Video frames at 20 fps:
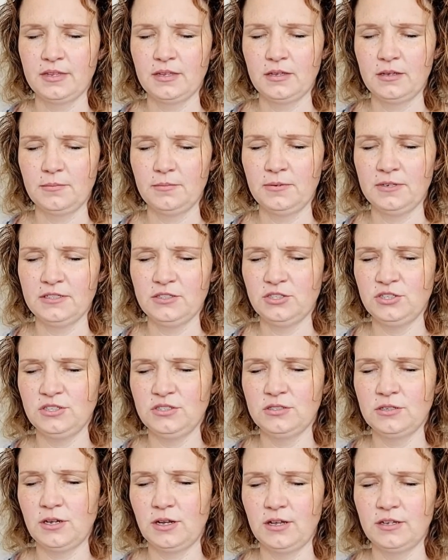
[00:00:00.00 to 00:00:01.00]
Eh, but
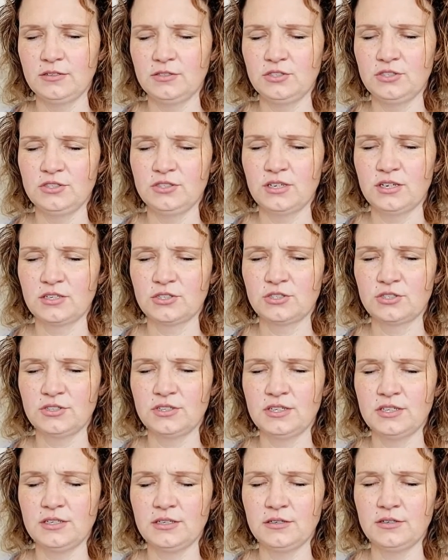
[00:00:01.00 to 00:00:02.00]
she's not. She's
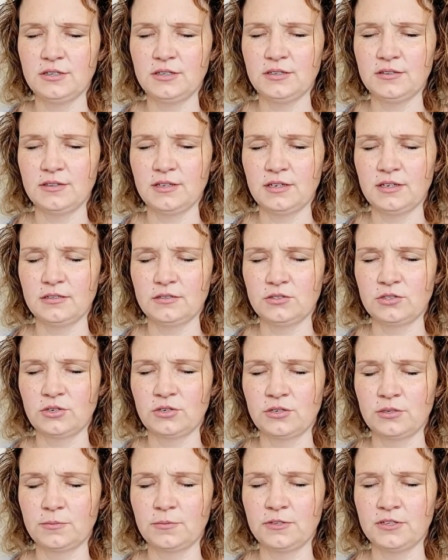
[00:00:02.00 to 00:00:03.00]
actually healing that
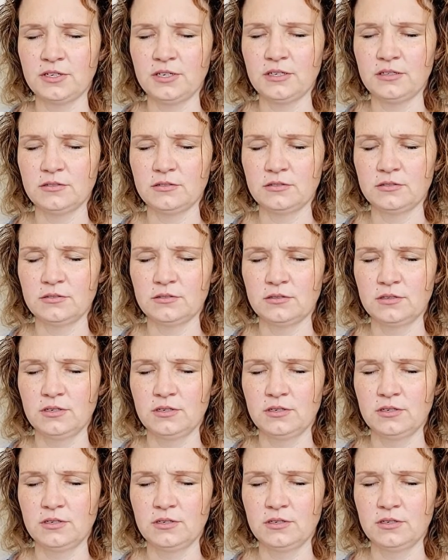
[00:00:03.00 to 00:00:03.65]
dark place.